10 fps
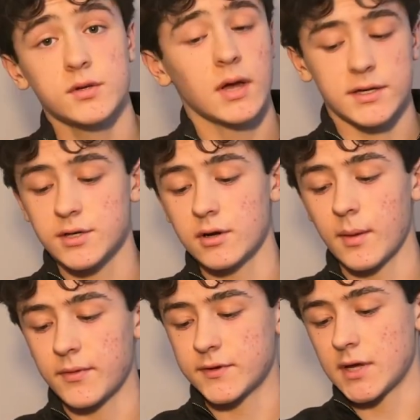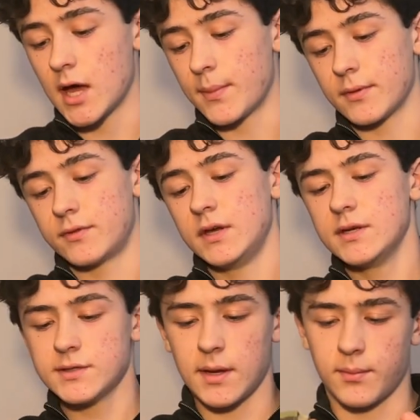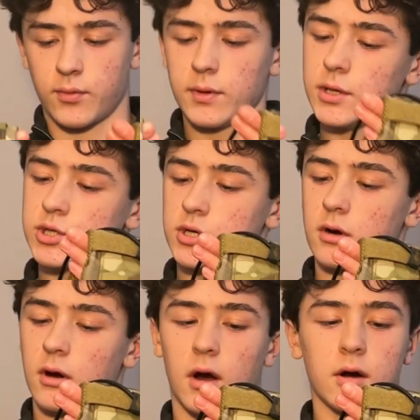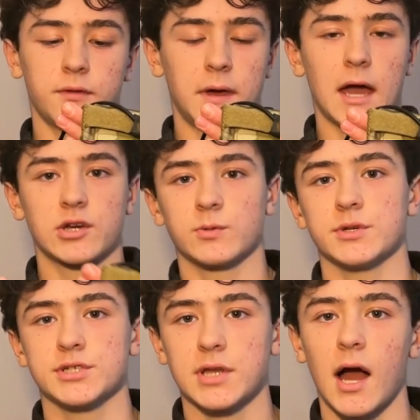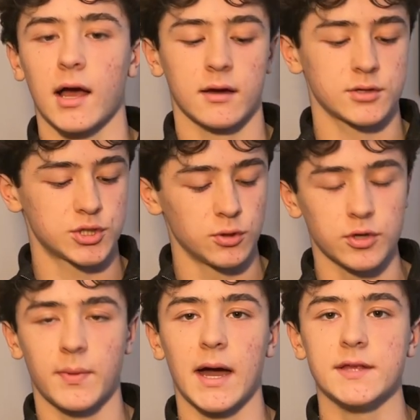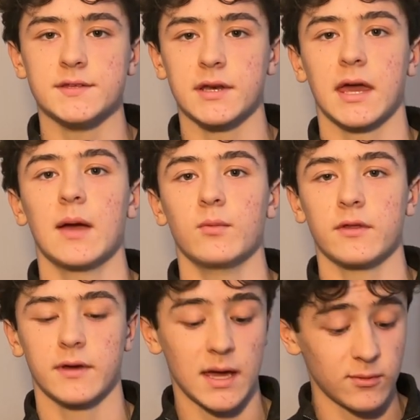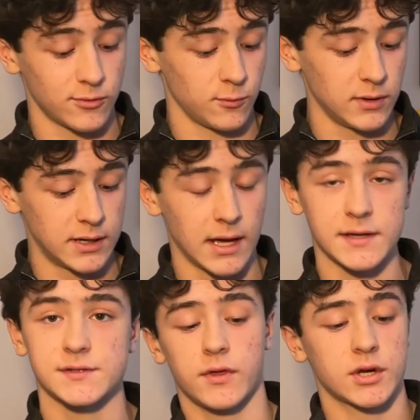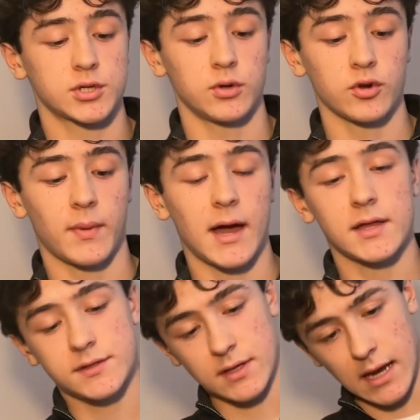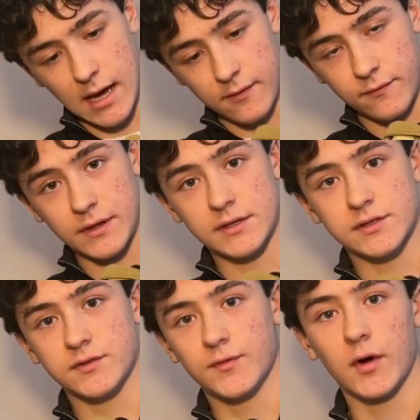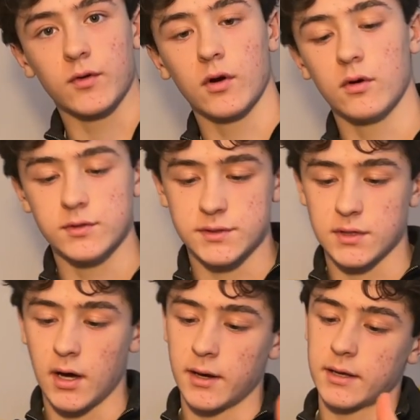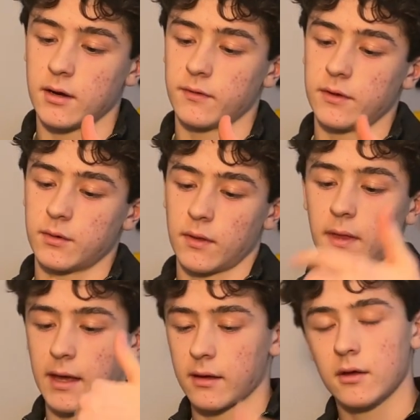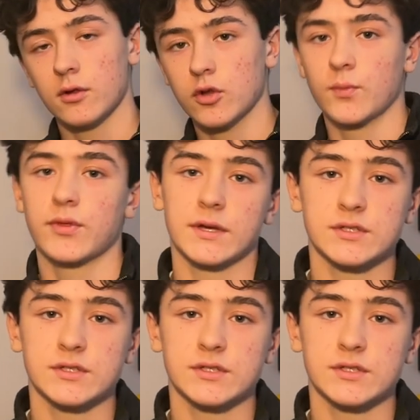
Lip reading: yeah, starting up at the top, these I'm pretty sure are the actual stock shoulder pads that it came with. It came with really nice thick shoulder pads that have these Velcros on here that you can like loop things